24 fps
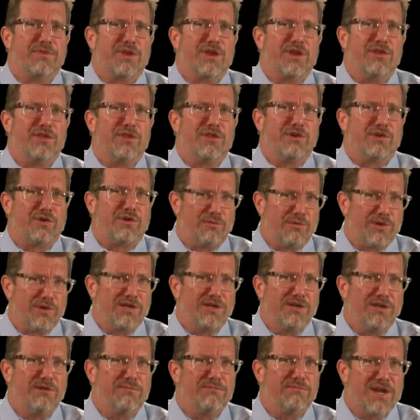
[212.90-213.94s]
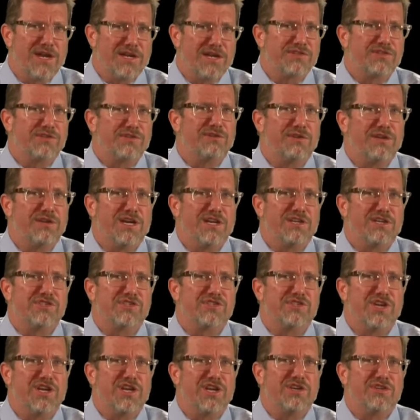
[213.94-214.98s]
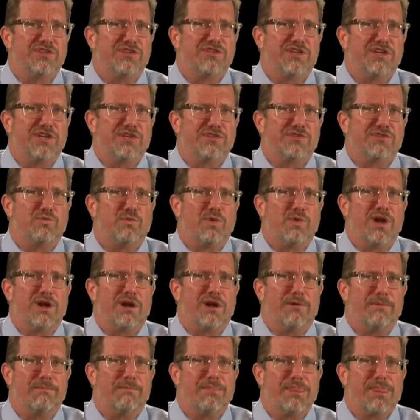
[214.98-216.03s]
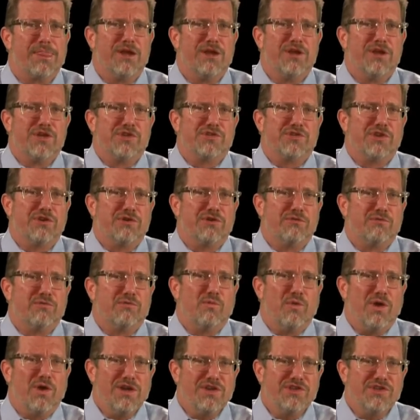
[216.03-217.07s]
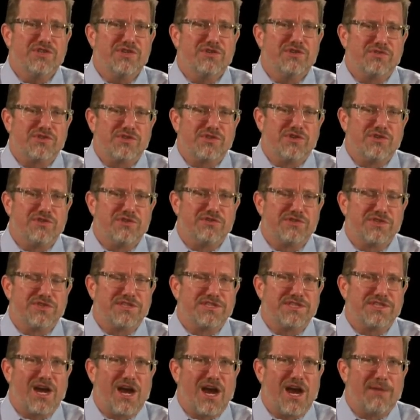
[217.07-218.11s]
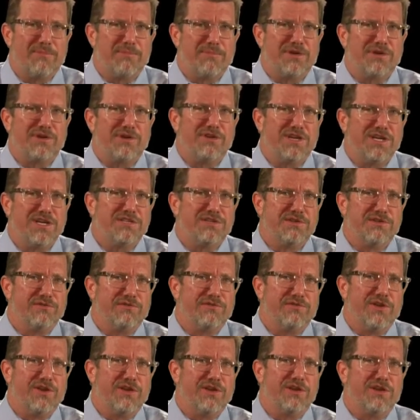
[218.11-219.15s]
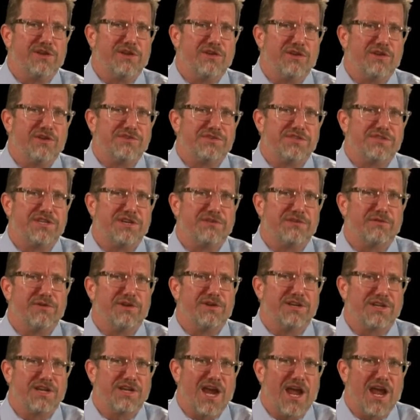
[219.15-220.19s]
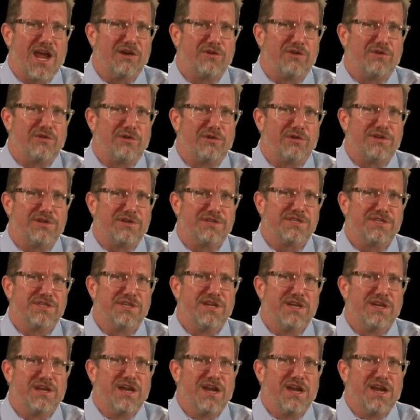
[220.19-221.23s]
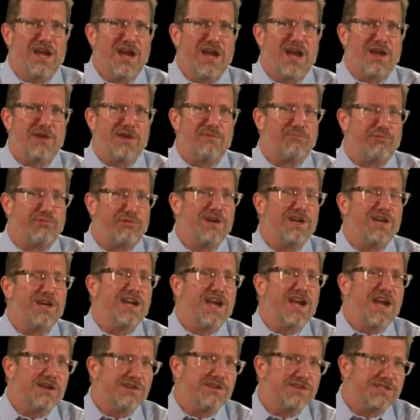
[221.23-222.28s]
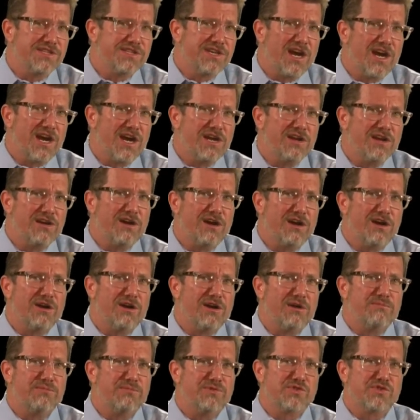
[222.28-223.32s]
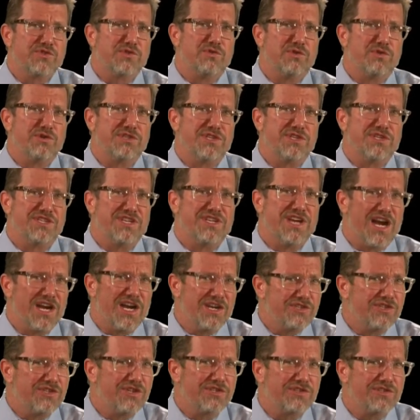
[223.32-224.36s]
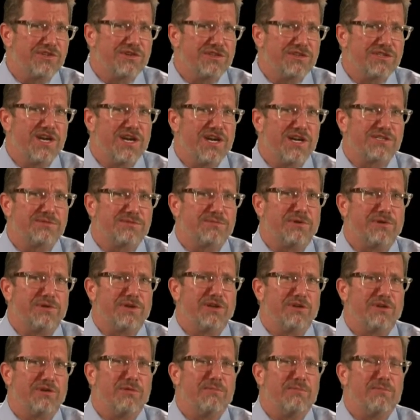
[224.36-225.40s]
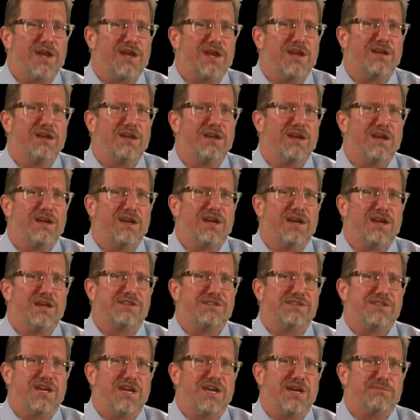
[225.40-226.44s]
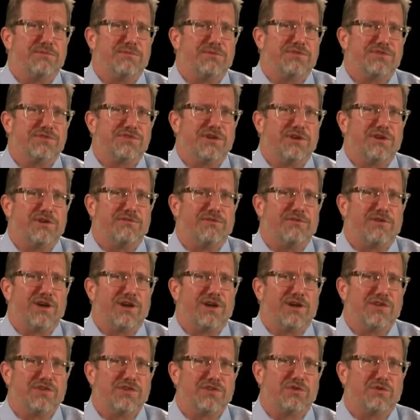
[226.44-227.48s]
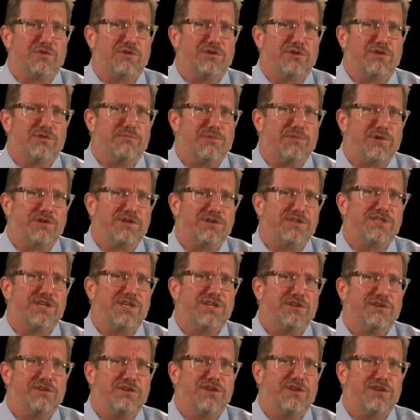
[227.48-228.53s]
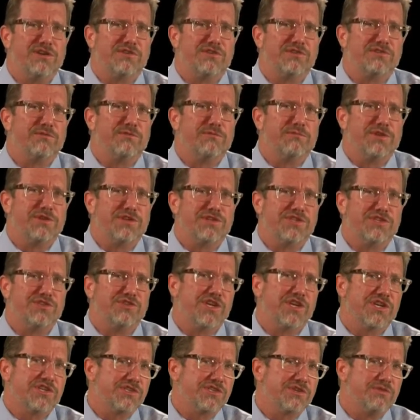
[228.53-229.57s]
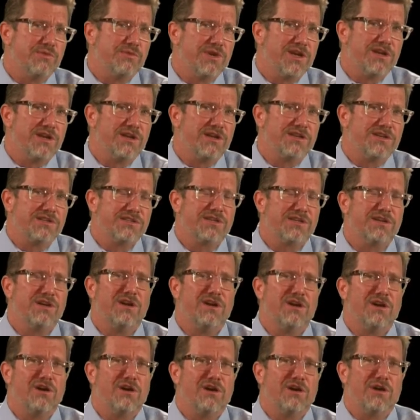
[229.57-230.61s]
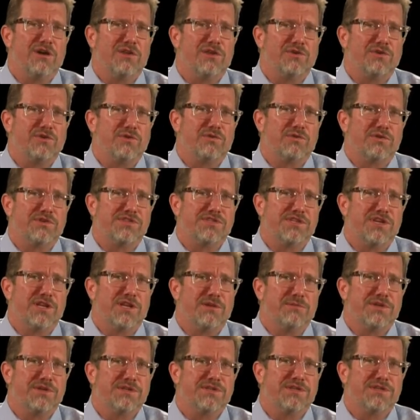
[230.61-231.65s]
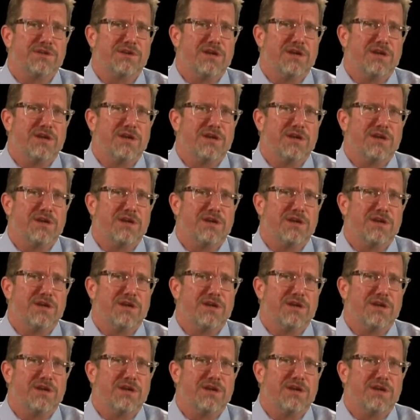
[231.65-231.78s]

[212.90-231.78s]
the curriculum, that certainly has changed as well. So once you choose a topic, you need to fill in those different categories and bring in outside sources, not just our textbook. And there are many examples of historical books that you can use from the suggested reading list on the course syllabus.